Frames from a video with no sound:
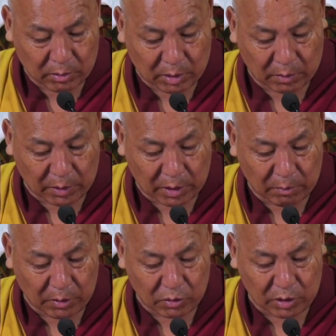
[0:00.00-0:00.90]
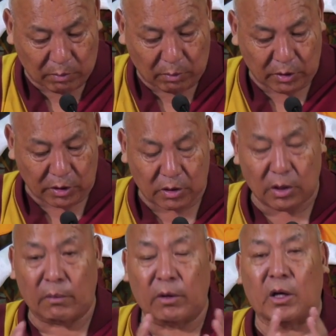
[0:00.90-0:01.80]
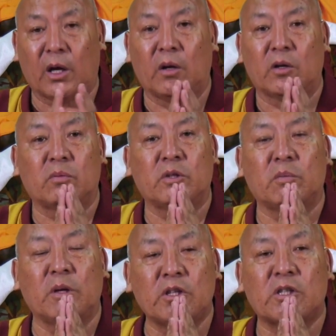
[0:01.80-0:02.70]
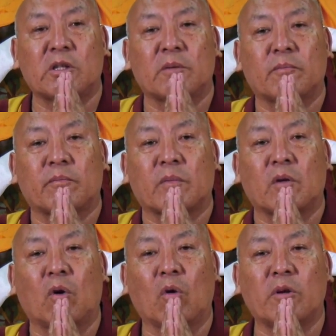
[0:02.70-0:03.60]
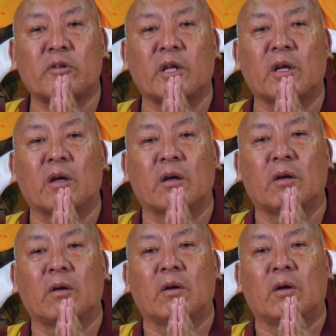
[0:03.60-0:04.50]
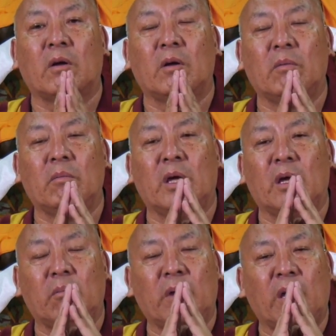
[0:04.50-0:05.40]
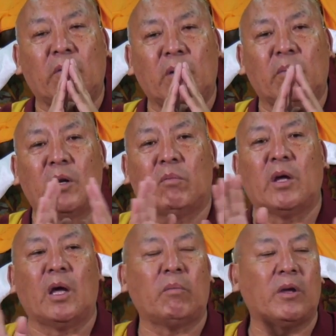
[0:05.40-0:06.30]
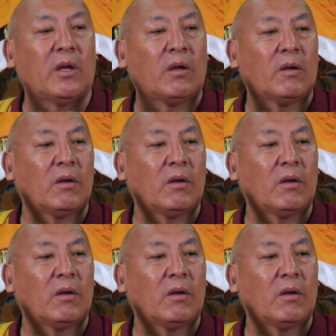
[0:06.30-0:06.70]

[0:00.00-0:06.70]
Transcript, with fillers: that we are able to develop this loving kindness, which means always think, may, may everybody be happy.